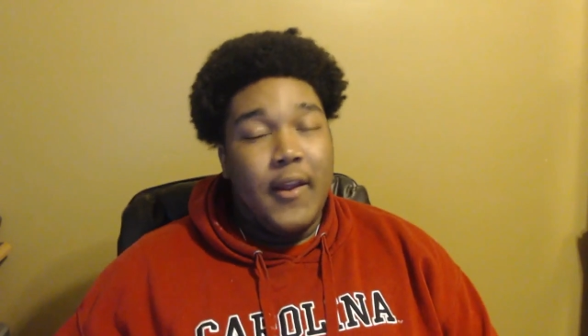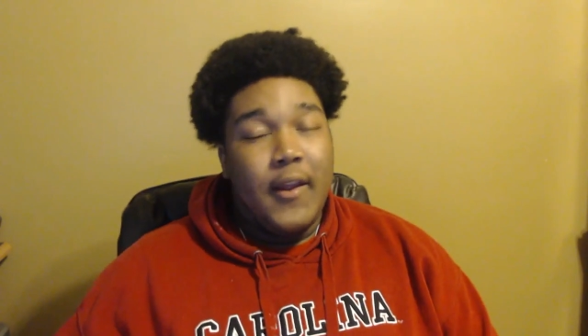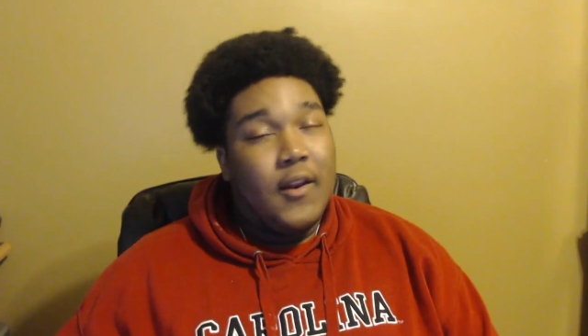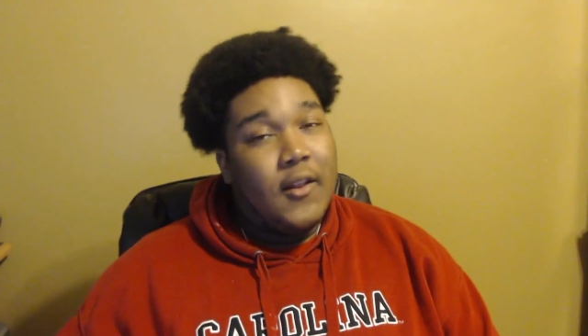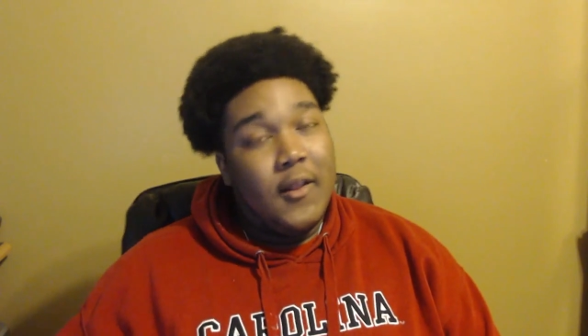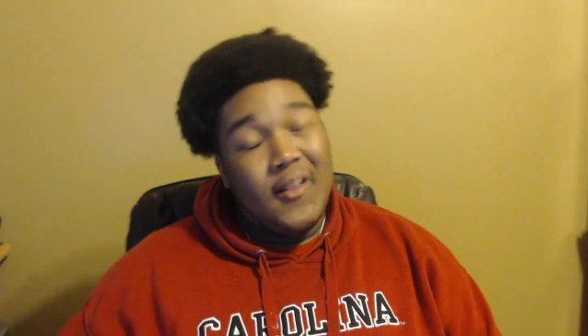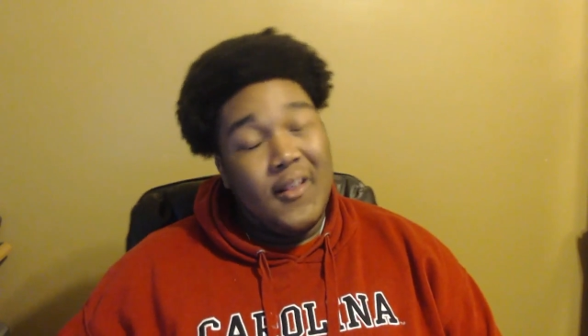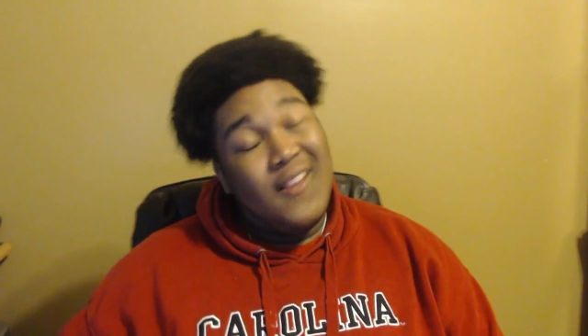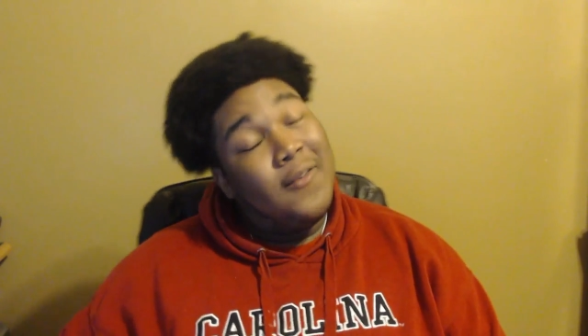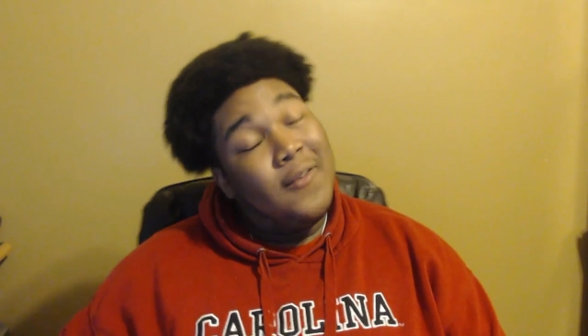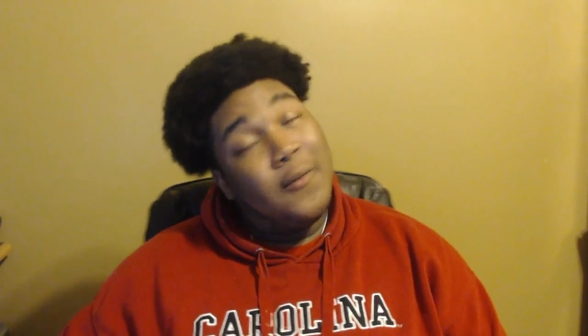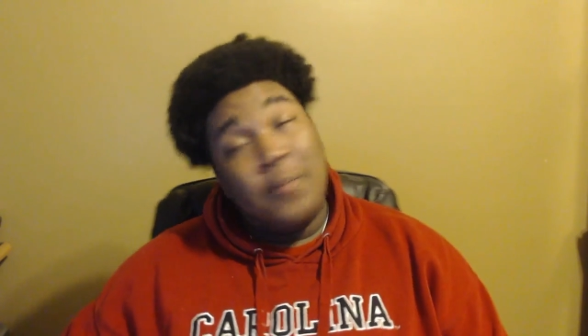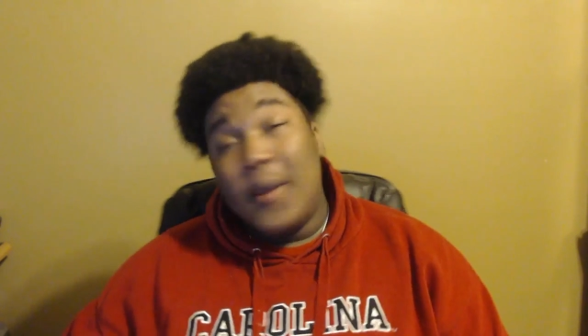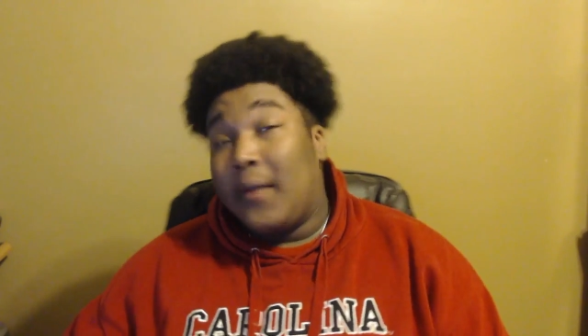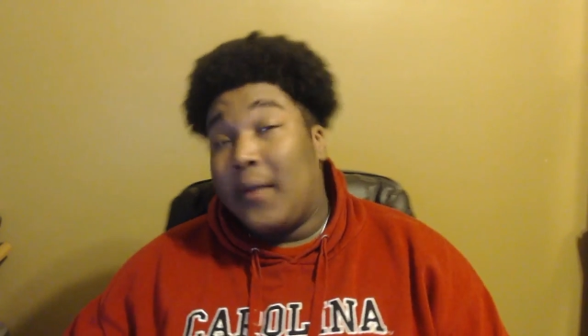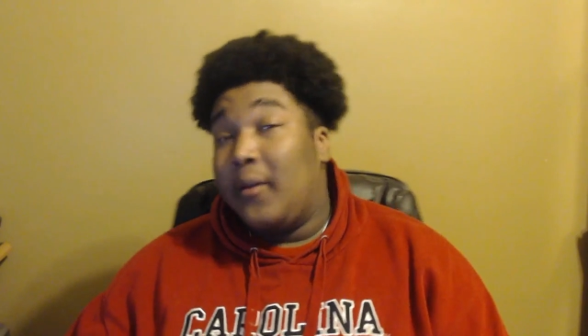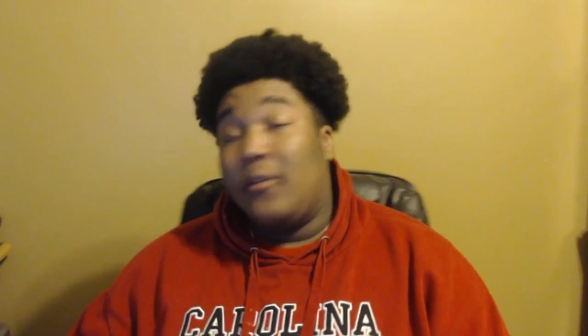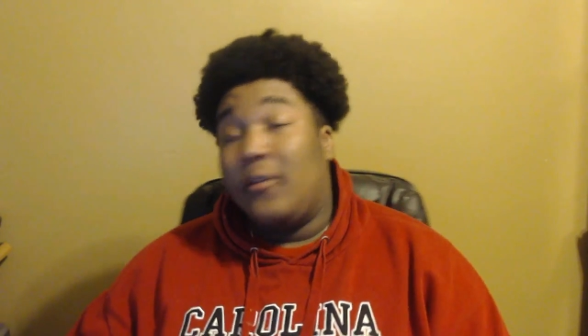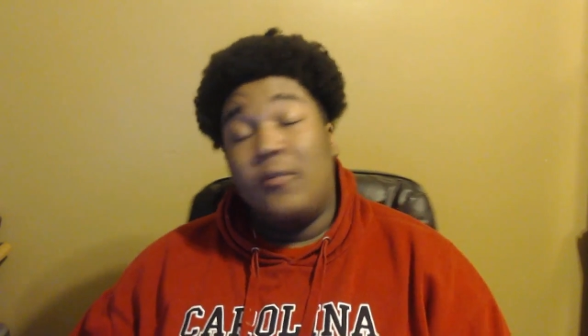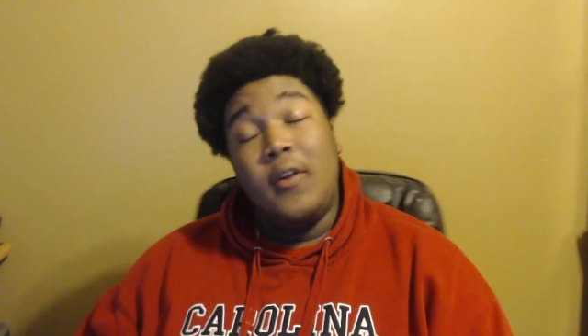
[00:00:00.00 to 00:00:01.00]
man. The
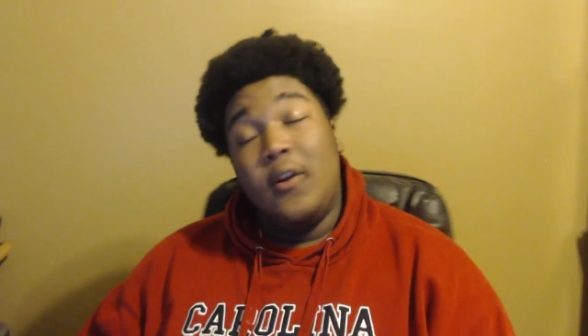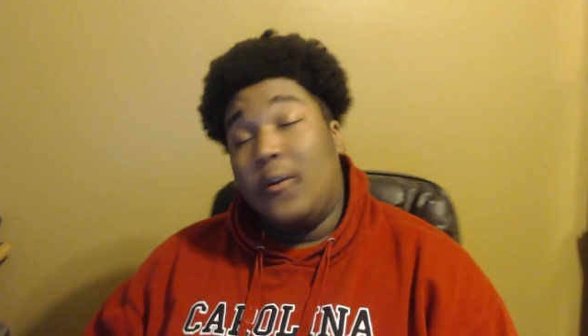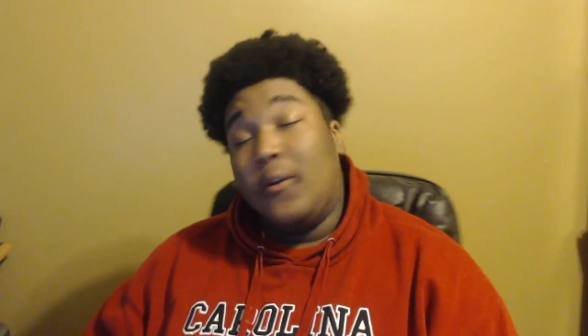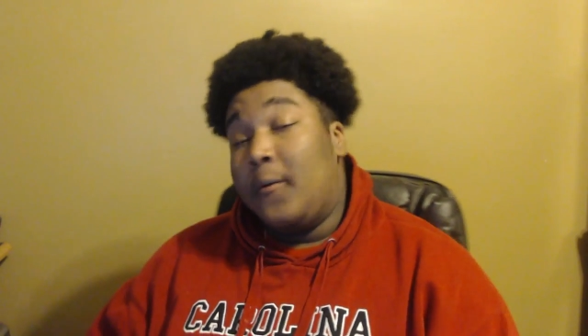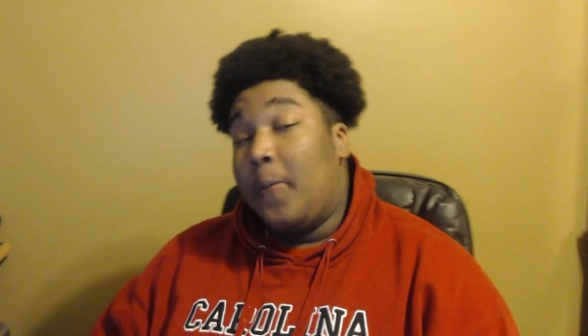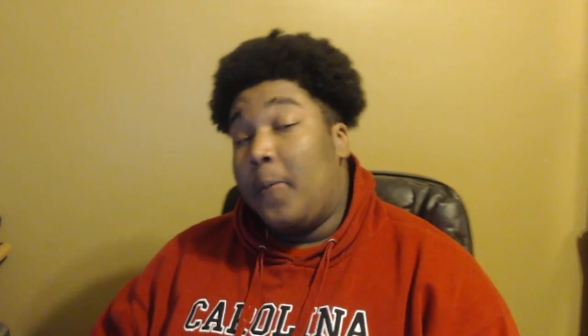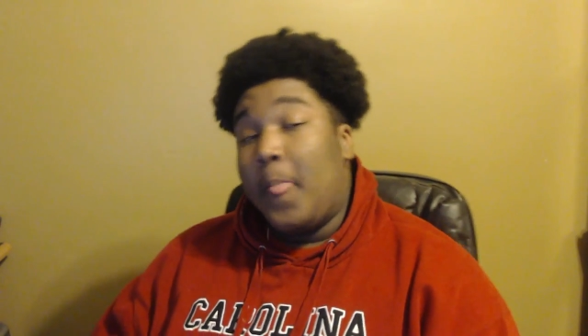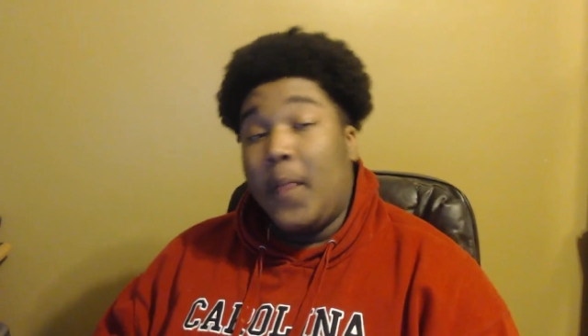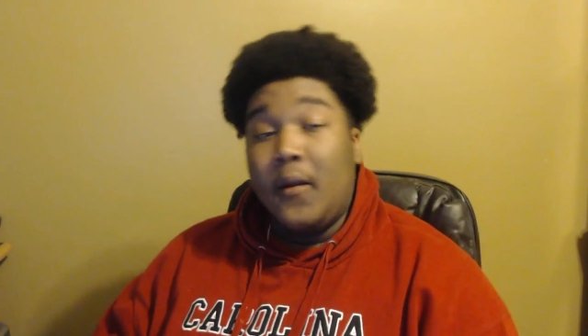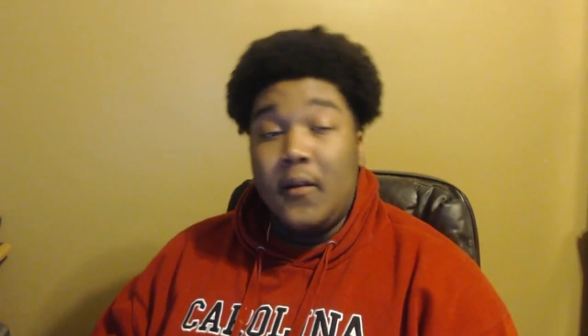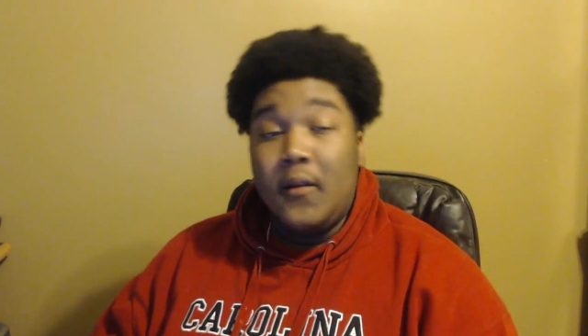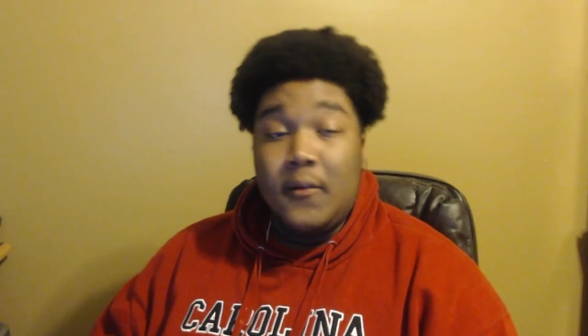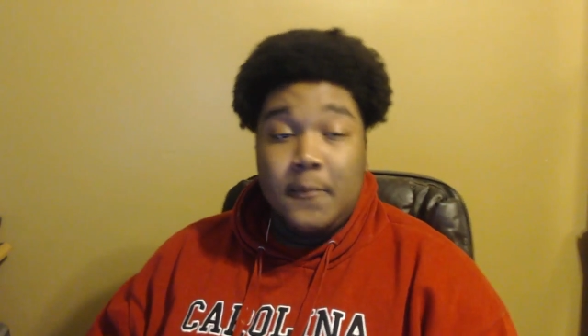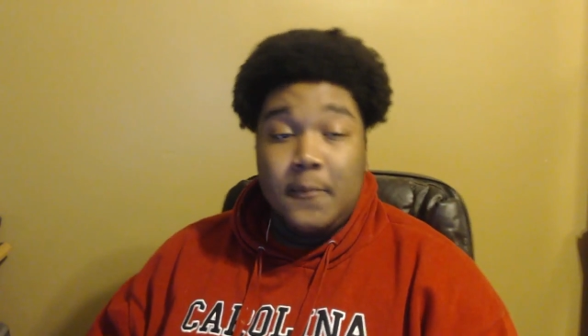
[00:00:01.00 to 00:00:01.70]
disrespect is real.